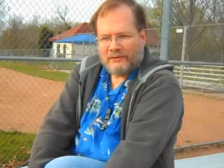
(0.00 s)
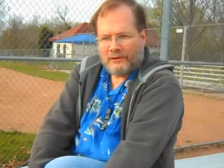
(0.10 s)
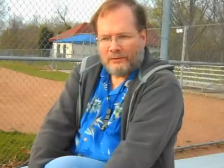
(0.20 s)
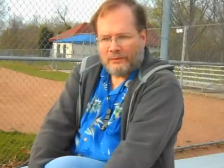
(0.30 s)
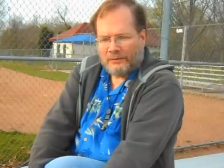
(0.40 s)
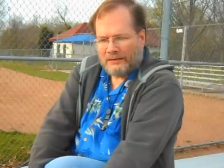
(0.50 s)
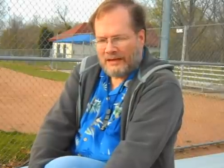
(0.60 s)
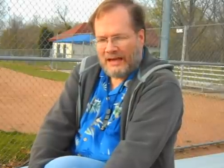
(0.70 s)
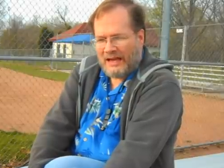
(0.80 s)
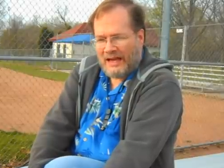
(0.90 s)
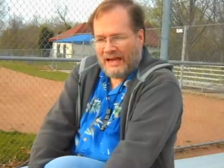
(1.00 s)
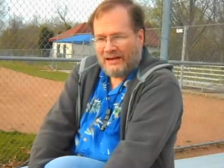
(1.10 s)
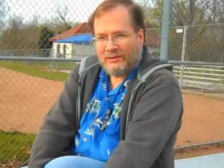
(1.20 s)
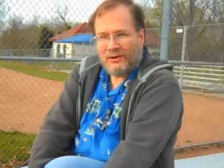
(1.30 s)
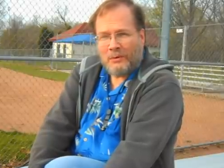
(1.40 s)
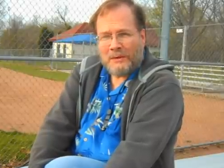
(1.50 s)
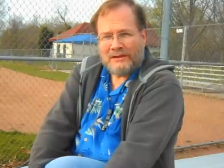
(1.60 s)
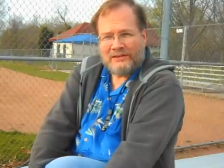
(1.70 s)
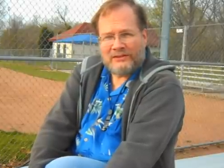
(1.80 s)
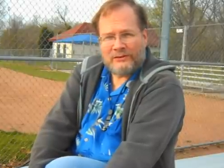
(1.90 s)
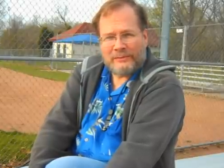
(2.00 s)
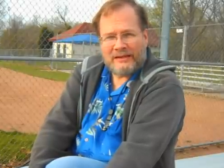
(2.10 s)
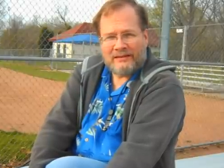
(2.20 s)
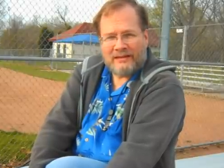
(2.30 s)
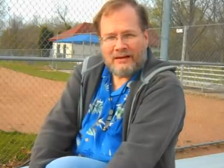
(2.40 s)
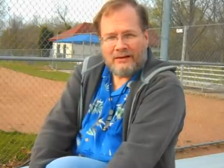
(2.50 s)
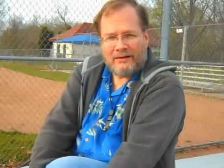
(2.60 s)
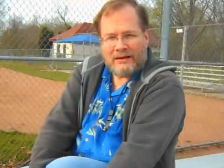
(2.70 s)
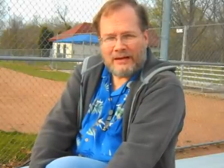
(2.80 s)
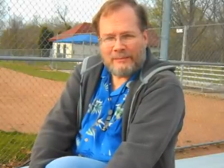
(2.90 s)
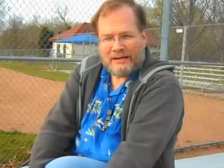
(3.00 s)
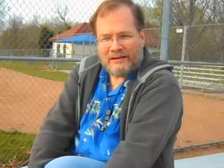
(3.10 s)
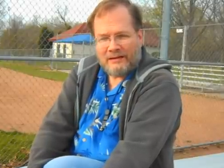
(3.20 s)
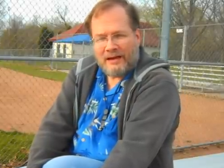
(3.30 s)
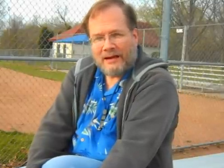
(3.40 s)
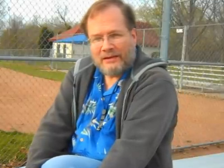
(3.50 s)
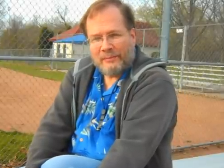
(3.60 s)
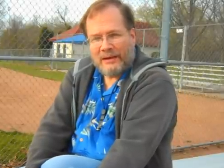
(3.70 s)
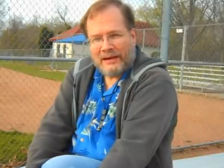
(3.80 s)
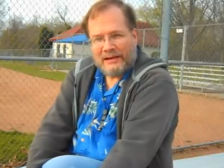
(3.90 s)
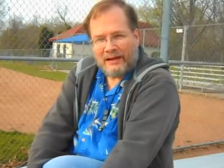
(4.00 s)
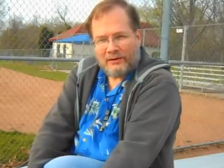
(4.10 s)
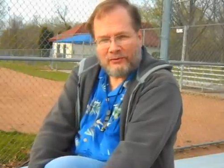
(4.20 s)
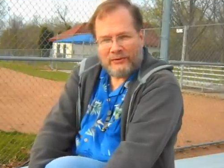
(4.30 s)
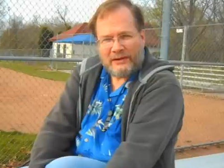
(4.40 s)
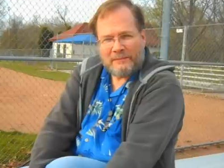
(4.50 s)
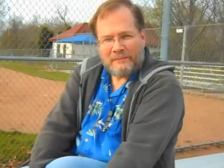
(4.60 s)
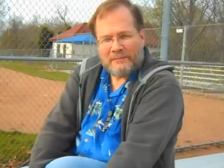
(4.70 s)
So I don't know what to do, because now I'm in an occupied country.